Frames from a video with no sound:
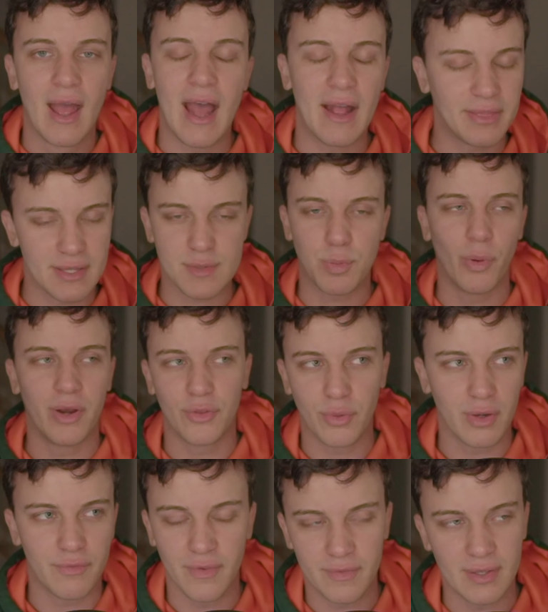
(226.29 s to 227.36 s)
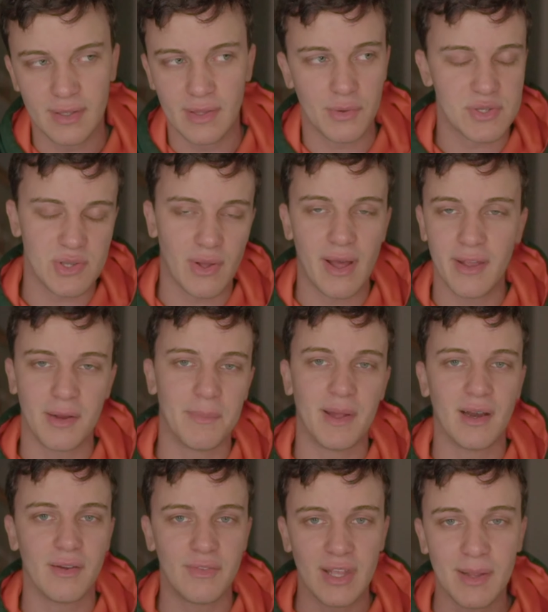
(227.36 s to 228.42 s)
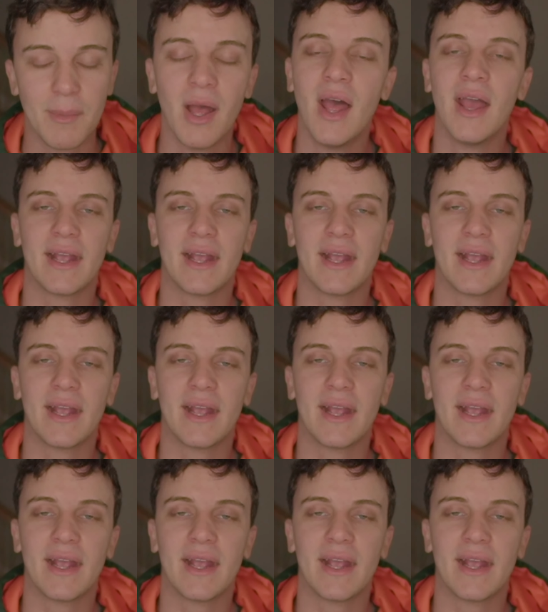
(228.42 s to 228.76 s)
at this point in 2015 they were still a highly competitive team